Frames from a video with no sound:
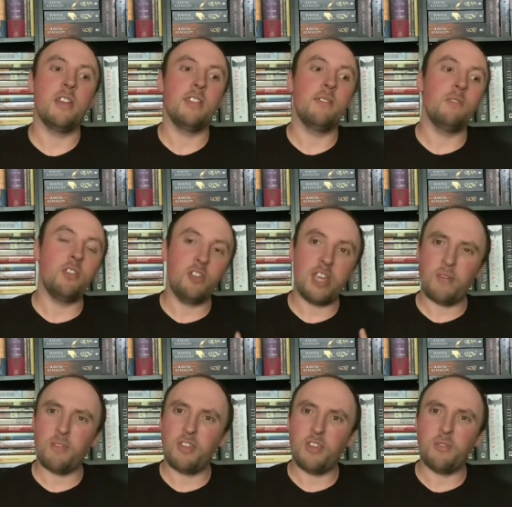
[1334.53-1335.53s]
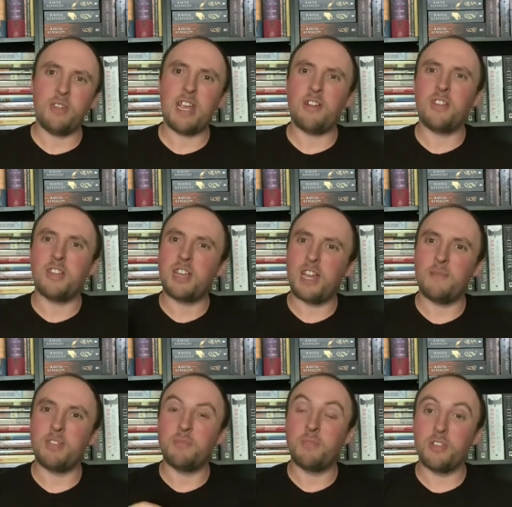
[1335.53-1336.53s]
I'd love to chat with you down in the
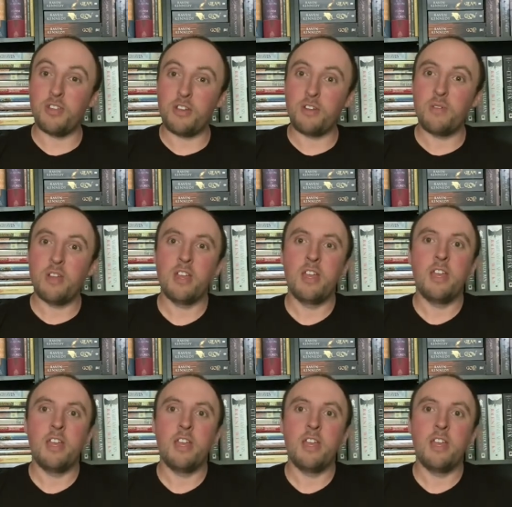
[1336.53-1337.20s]
comments below.